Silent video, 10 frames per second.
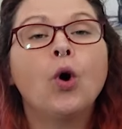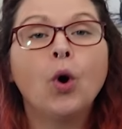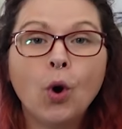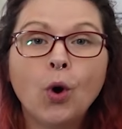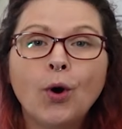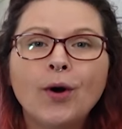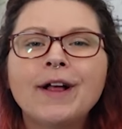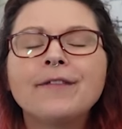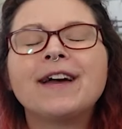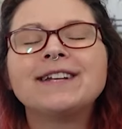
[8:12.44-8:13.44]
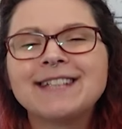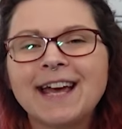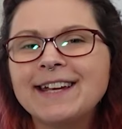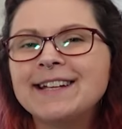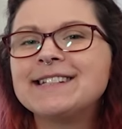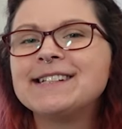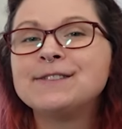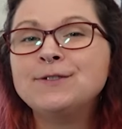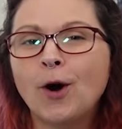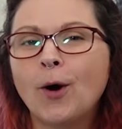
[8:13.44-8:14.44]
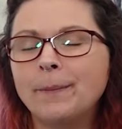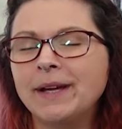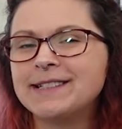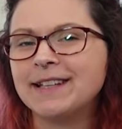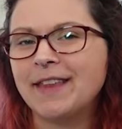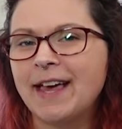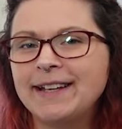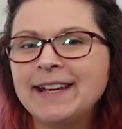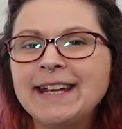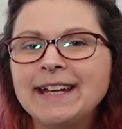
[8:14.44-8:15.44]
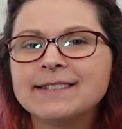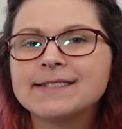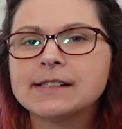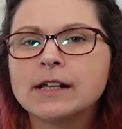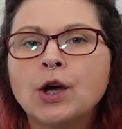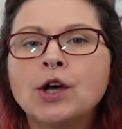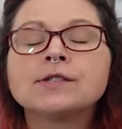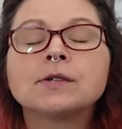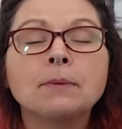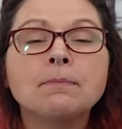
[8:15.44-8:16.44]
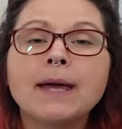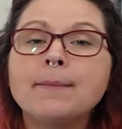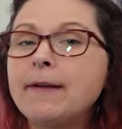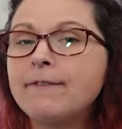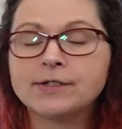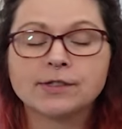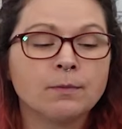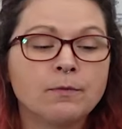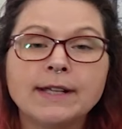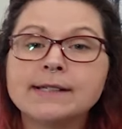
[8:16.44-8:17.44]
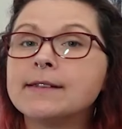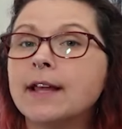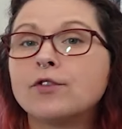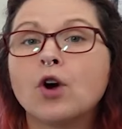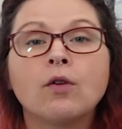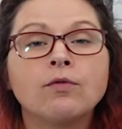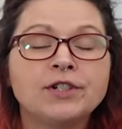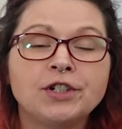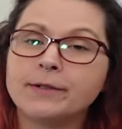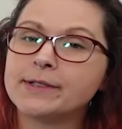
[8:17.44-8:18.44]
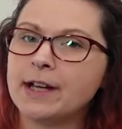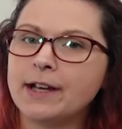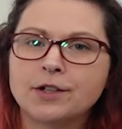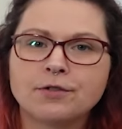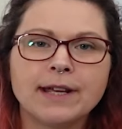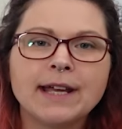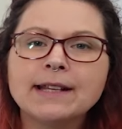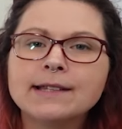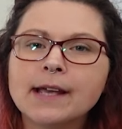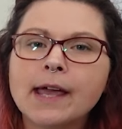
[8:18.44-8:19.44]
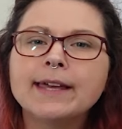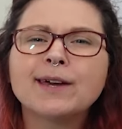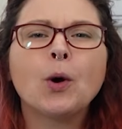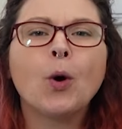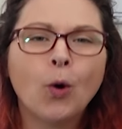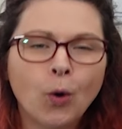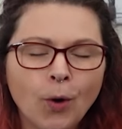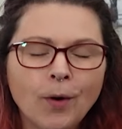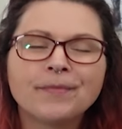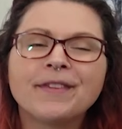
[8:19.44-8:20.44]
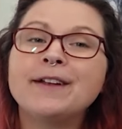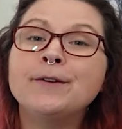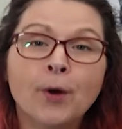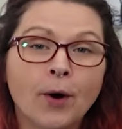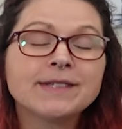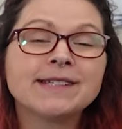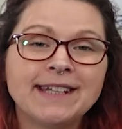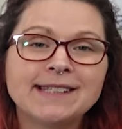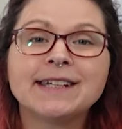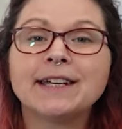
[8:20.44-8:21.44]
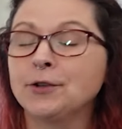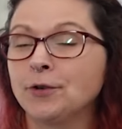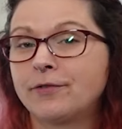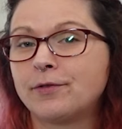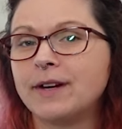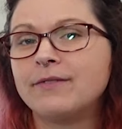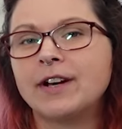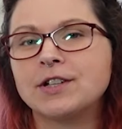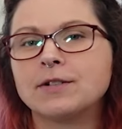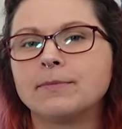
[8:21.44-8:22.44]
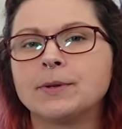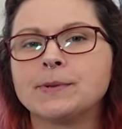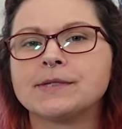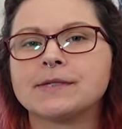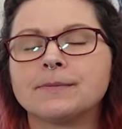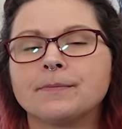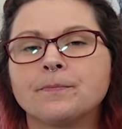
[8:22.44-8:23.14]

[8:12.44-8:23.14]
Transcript: or their diet is not meeting their needs. So it may be for some reason they've got a reduced dietary intake, or they're not eating enough green vegetables.